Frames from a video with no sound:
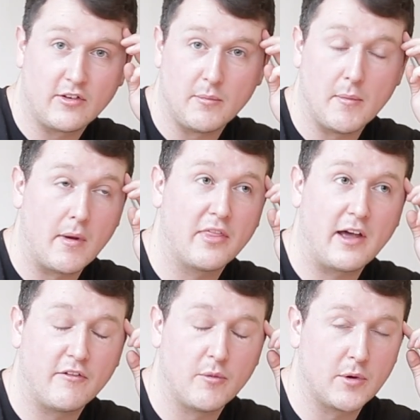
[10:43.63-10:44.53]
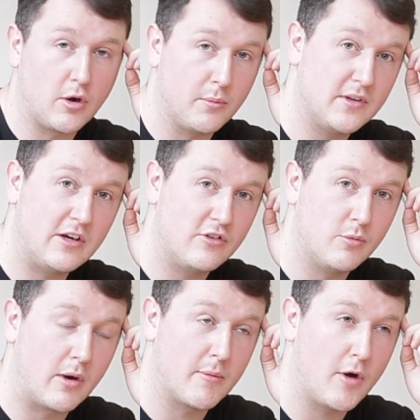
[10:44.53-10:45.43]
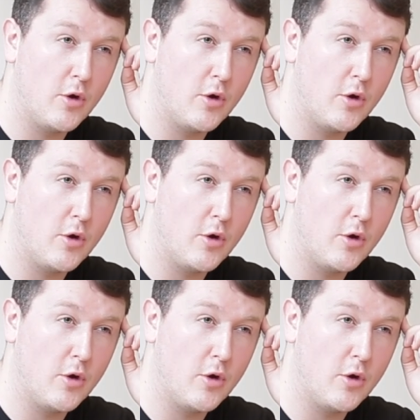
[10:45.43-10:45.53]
as I'm a month out from a competition where I'm